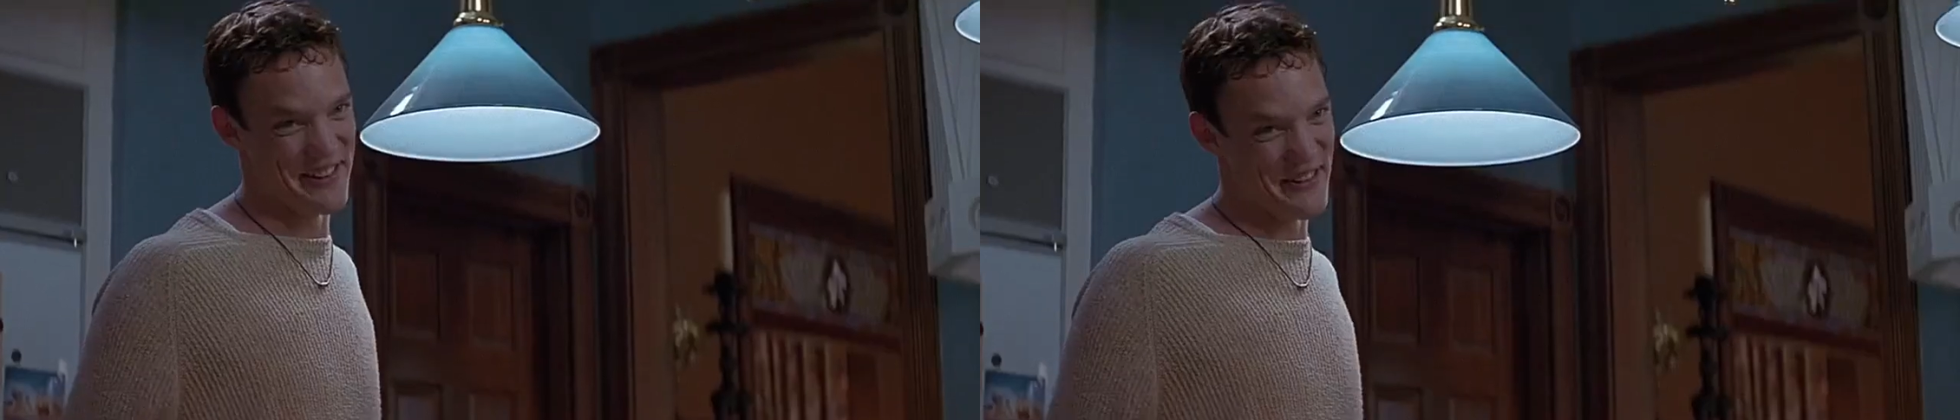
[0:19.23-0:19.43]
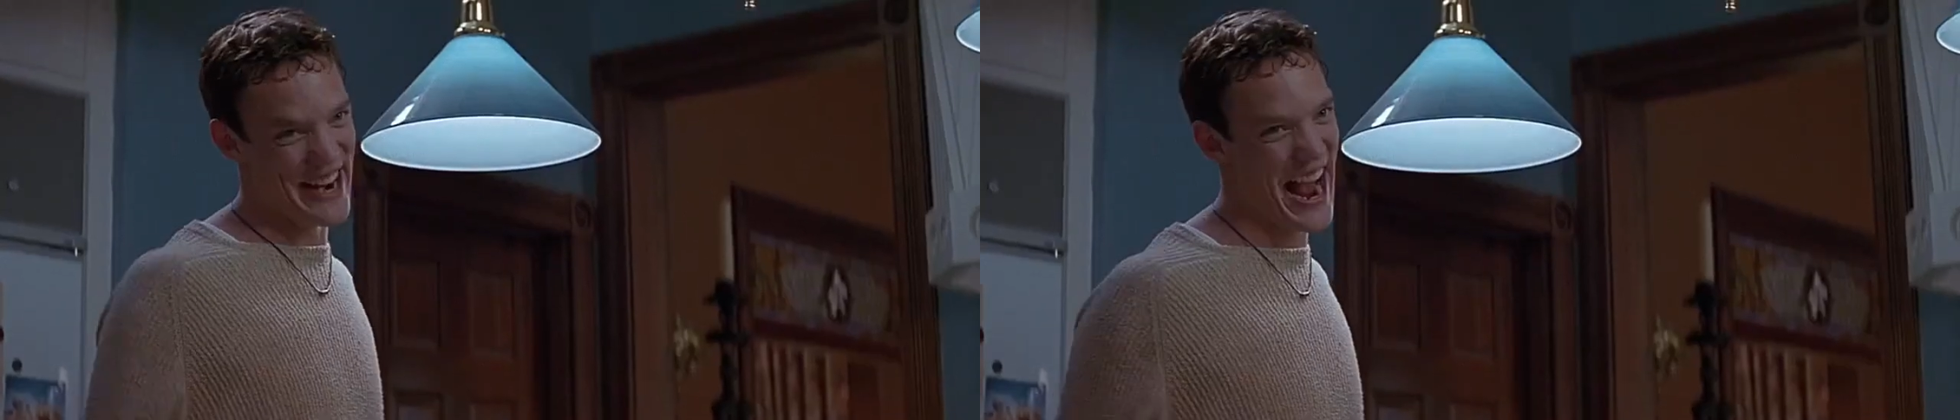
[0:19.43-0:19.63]

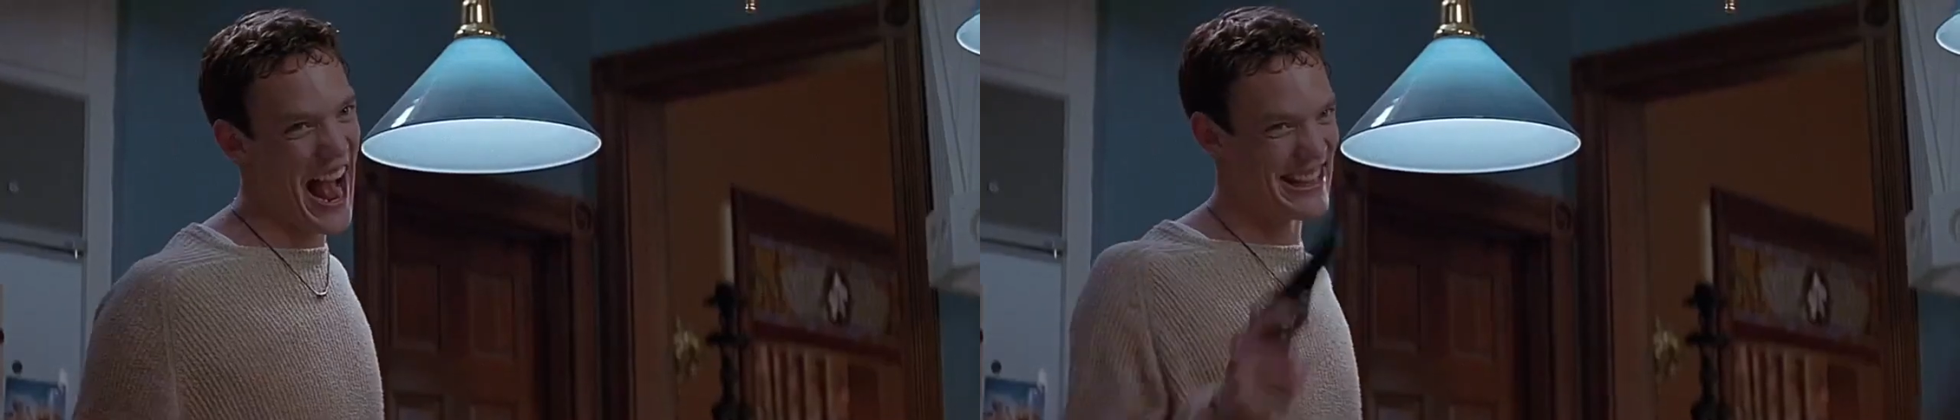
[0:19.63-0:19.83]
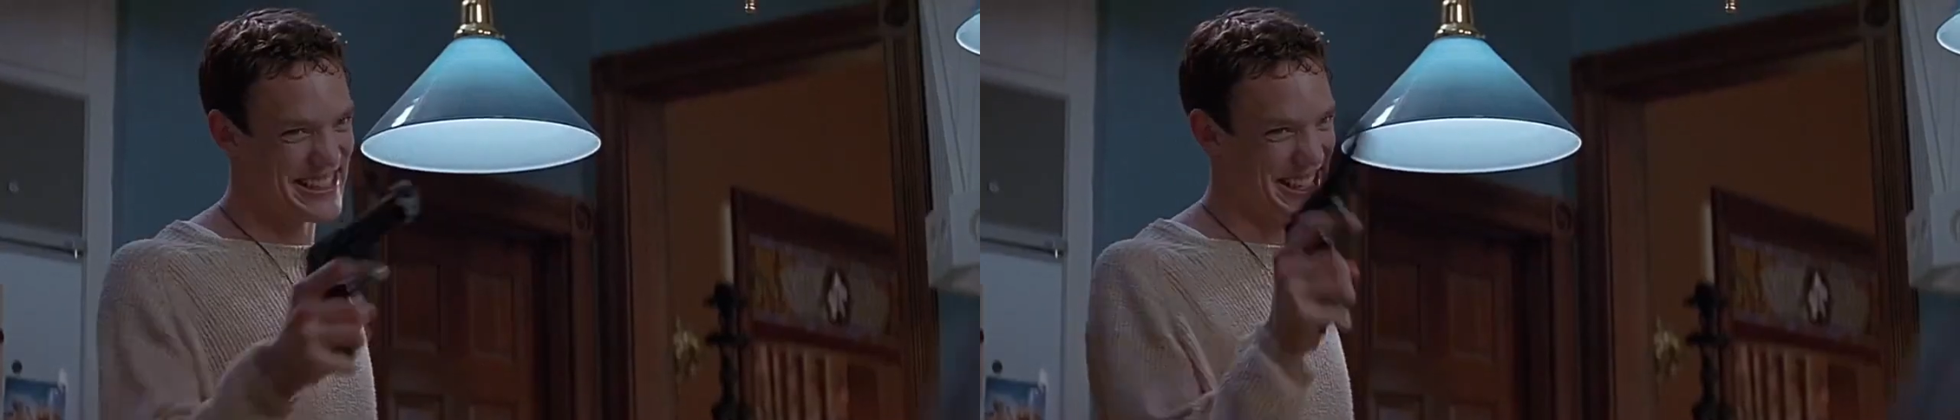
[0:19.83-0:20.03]
we
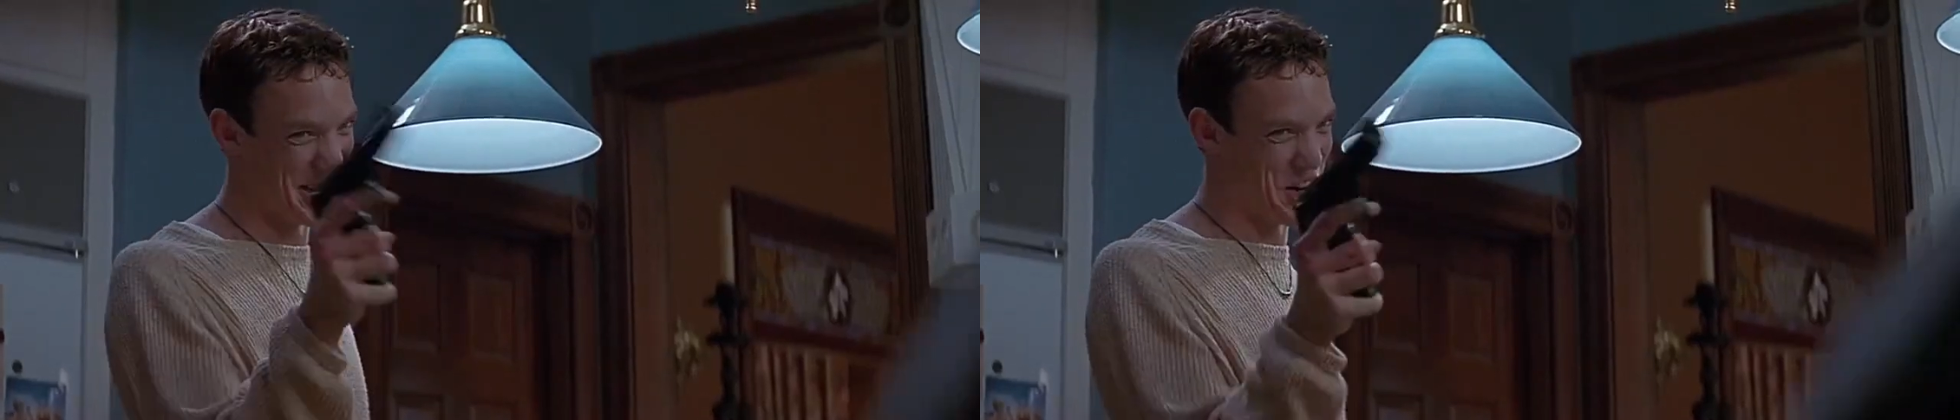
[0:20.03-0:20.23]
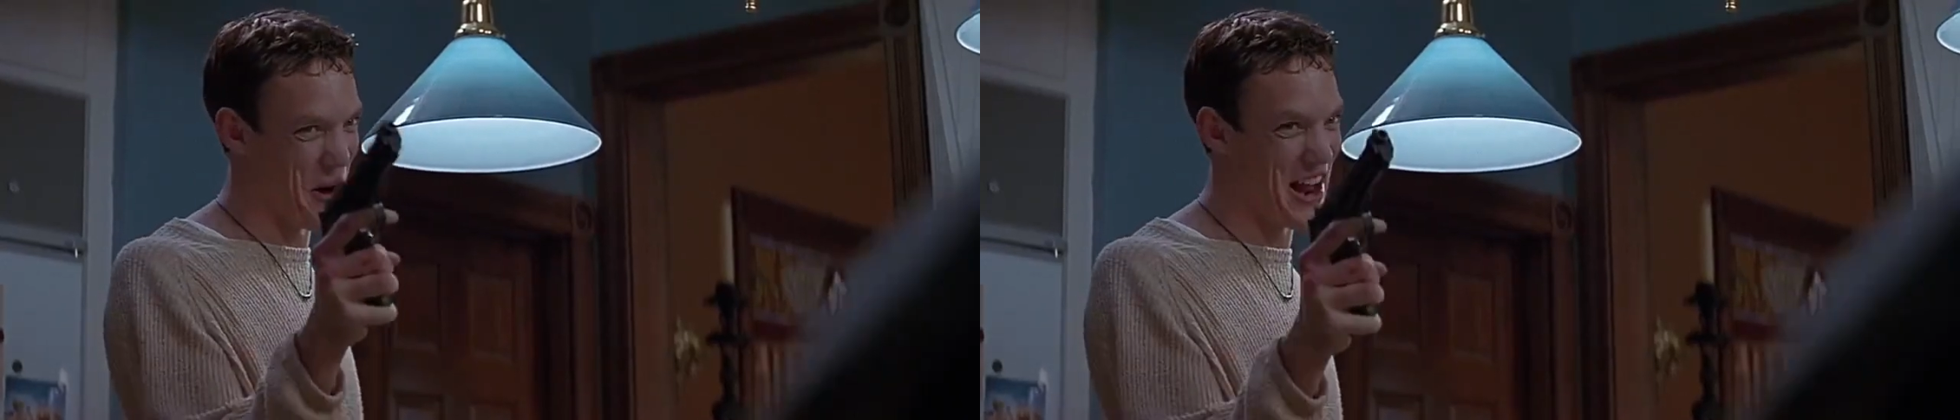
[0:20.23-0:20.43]
ask you
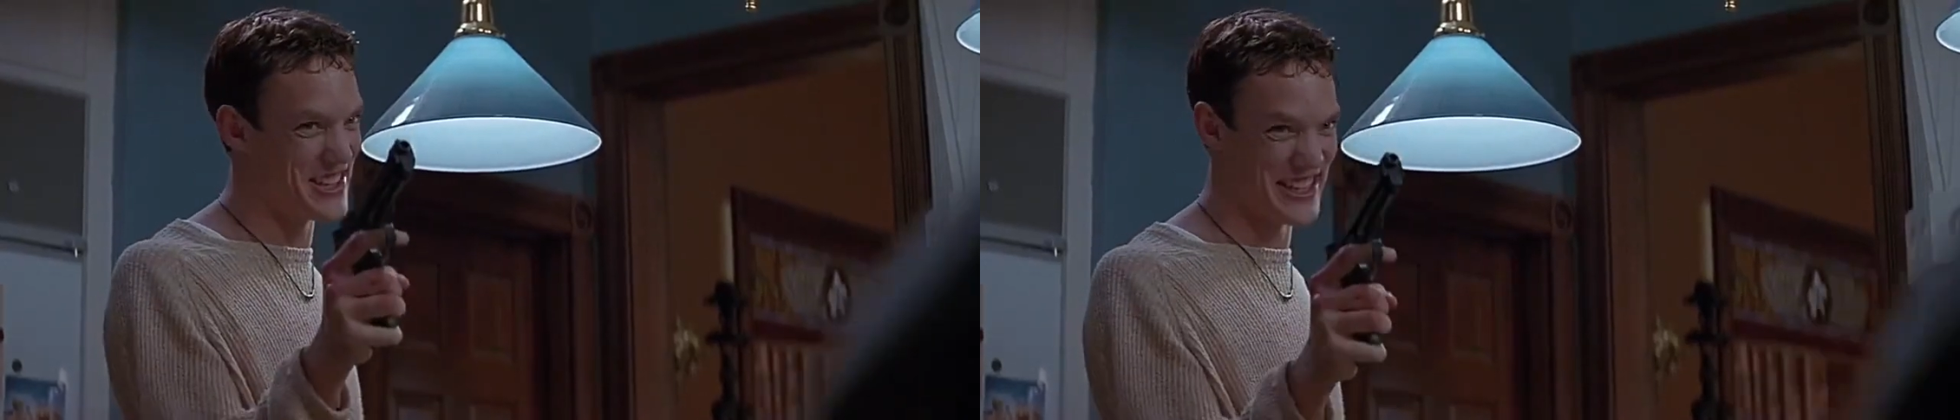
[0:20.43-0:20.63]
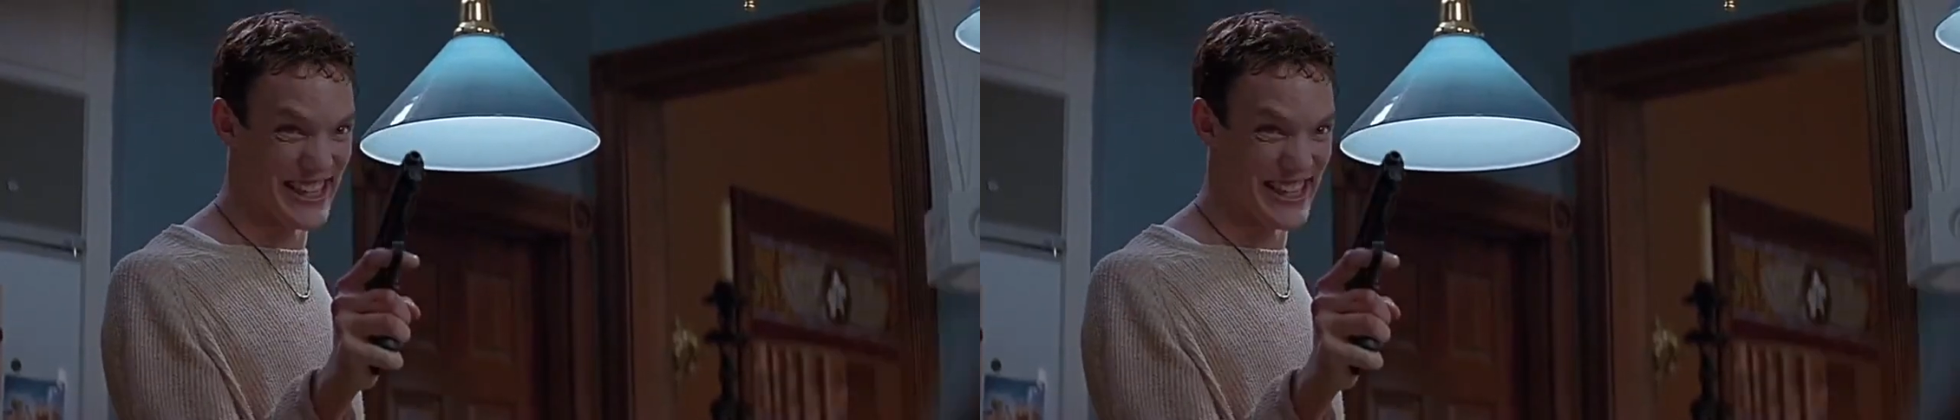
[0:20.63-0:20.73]
a question,